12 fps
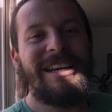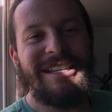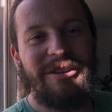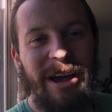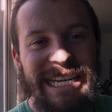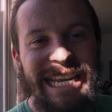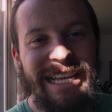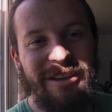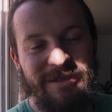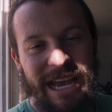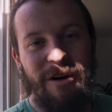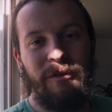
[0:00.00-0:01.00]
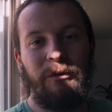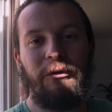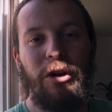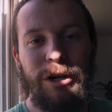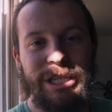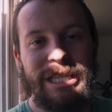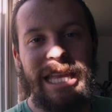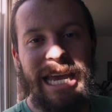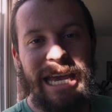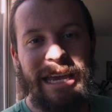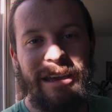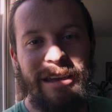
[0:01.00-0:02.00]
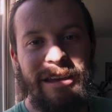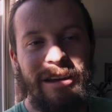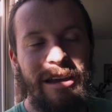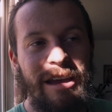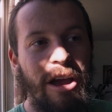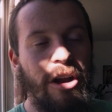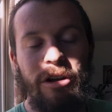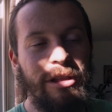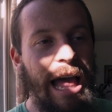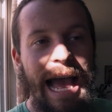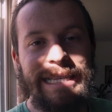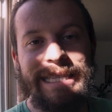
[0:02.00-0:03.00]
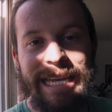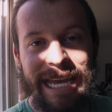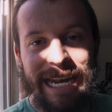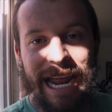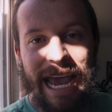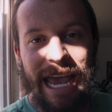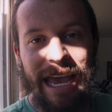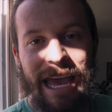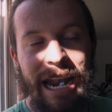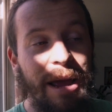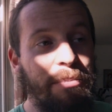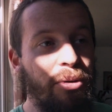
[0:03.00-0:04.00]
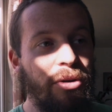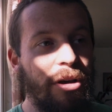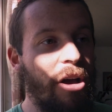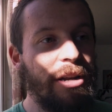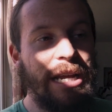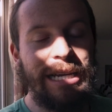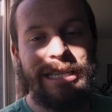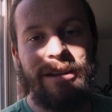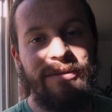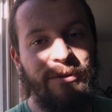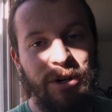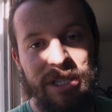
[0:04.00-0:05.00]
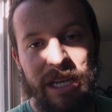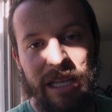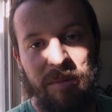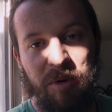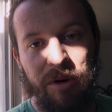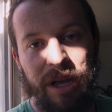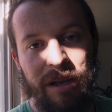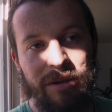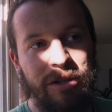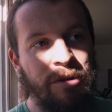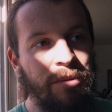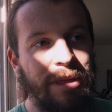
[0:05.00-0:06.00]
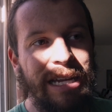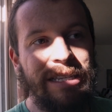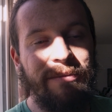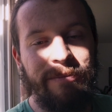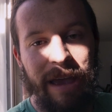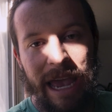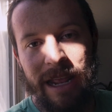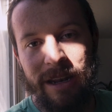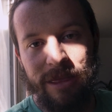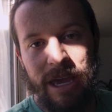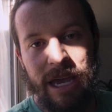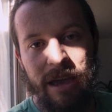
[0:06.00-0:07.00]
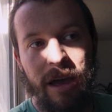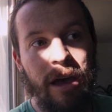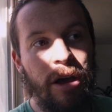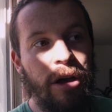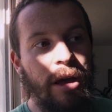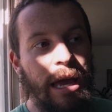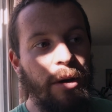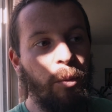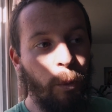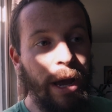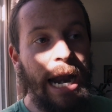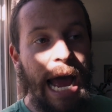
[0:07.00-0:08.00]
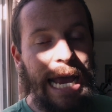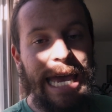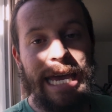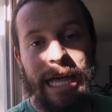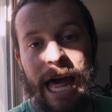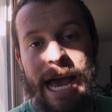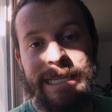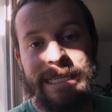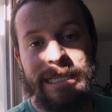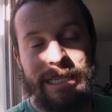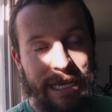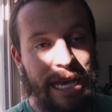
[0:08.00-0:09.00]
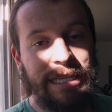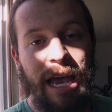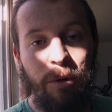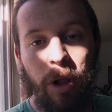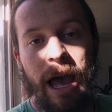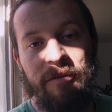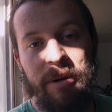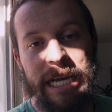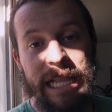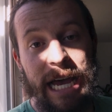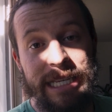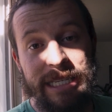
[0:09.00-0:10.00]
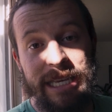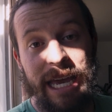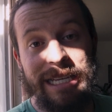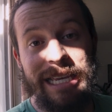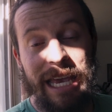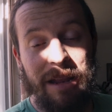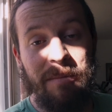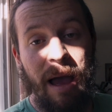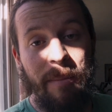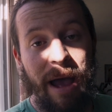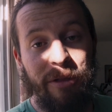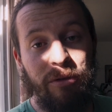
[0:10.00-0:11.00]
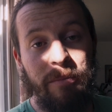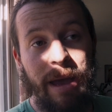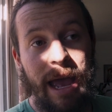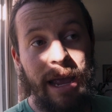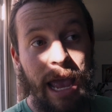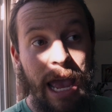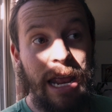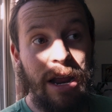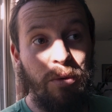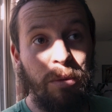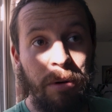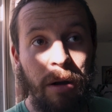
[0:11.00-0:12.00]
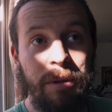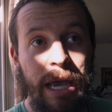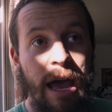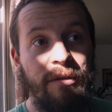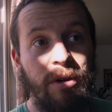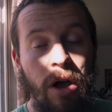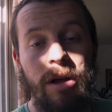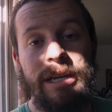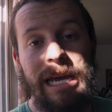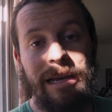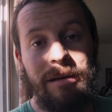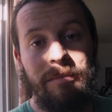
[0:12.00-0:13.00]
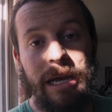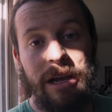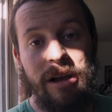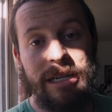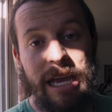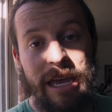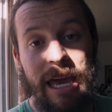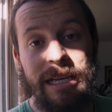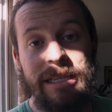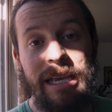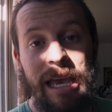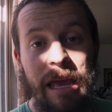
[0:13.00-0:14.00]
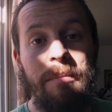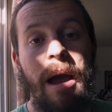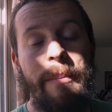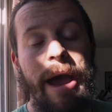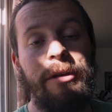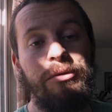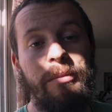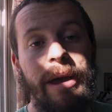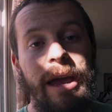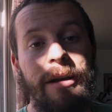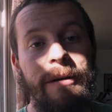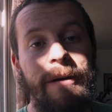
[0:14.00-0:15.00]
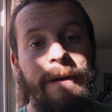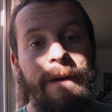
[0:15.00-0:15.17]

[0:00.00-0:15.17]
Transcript: So I take those out first thing, or last thing at night, and I put contacts in first thing in the morning. So that's a van thing. When I get glasses, yes, I will have my glasses case in my bathroom bag, and I will probably have my contact case in my bathroom bag.